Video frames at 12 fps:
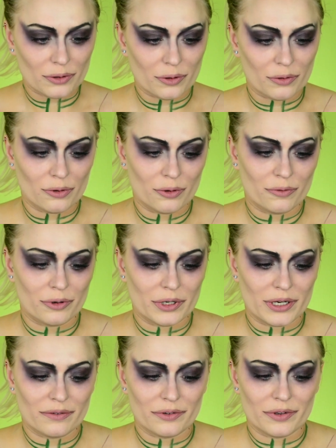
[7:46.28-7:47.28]
go over
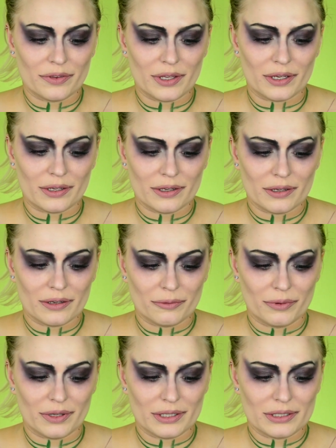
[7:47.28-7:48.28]
everything
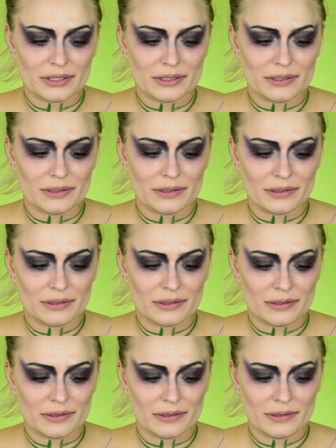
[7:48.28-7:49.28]
with
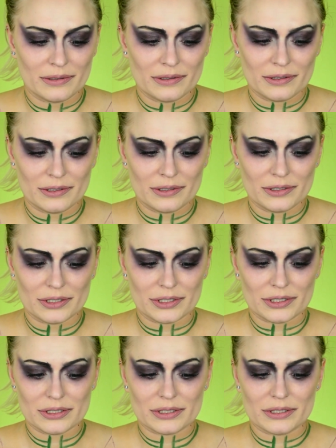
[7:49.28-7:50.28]
it,
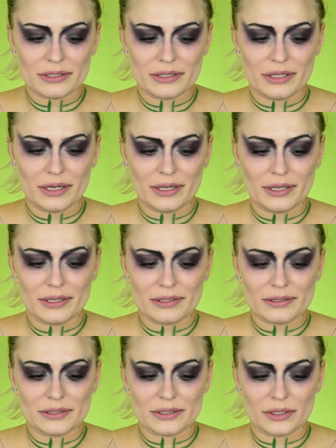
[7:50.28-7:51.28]
just like
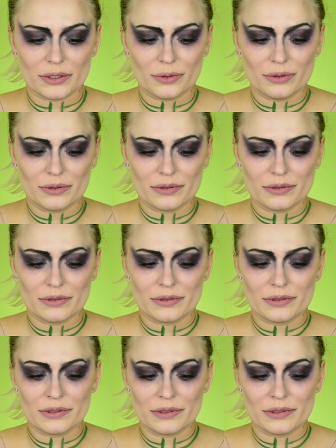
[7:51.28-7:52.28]
so,
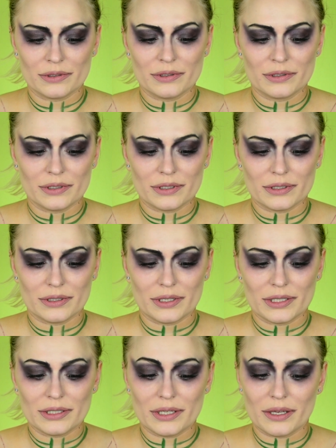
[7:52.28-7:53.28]
and
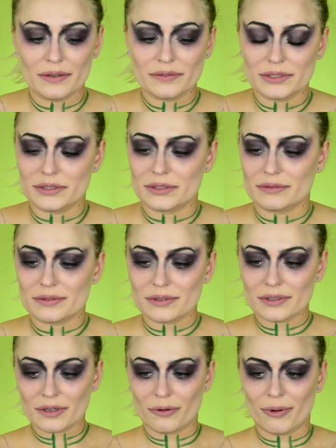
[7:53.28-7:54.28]
that gives
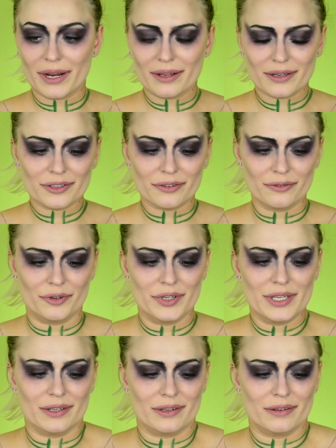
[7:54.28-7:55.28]
quite a good
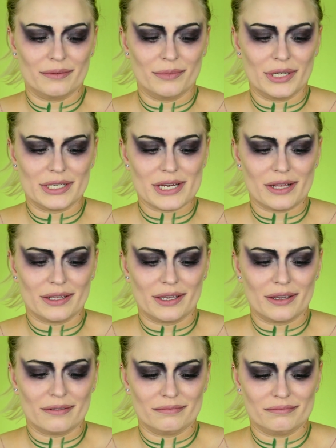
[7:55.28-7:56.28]
green
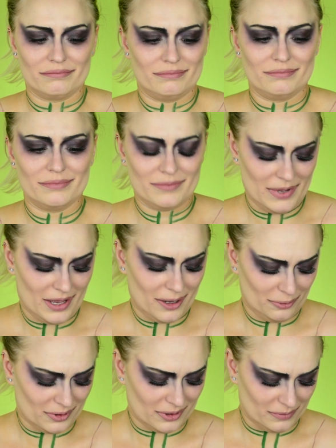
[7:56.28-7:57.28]
metallic
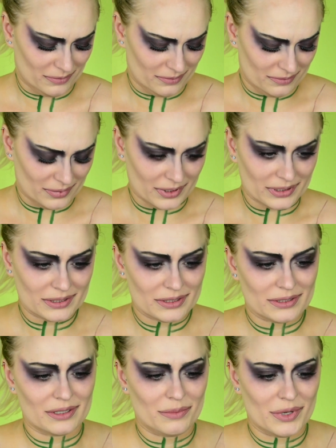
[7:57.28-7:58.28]
outcome.
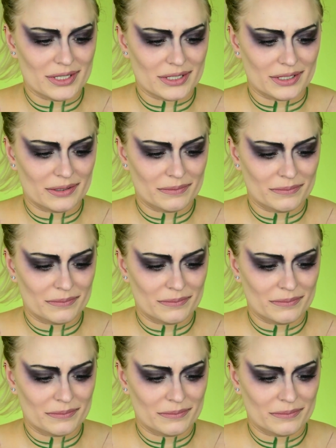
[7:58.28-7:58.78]
That's amazing.